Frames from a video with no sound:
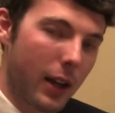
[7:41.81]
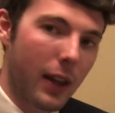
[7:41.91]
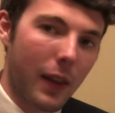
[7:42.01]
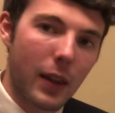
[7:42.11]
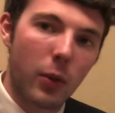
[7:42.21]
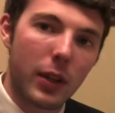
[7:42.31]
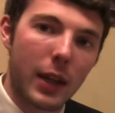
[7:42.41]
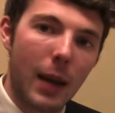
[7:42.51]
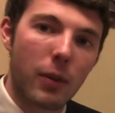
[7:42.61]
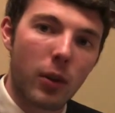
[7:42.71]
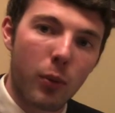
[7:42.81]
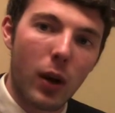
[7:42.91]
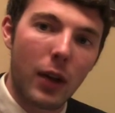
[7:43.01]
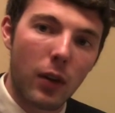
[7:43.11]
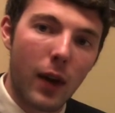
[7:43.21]
I think that was a game that
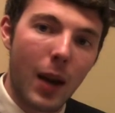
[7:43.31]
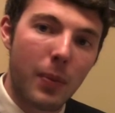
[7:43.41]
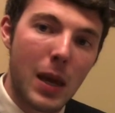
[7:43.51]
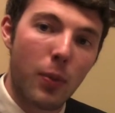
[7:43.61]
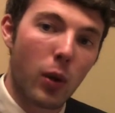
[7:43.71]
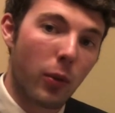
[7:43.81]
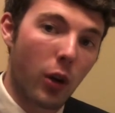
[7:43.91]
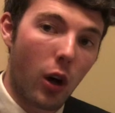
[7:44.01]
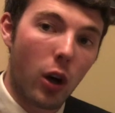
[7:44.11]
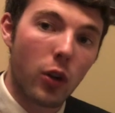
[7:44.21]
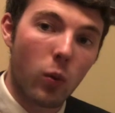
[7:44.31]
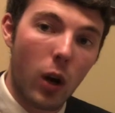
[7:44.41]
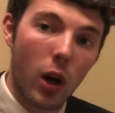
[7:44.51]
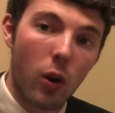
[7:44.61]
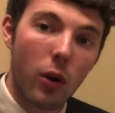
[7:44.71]
surprised a lot of people. It was on the
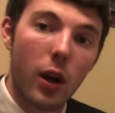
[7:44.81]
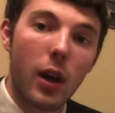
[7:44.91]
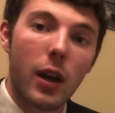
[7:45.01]
road.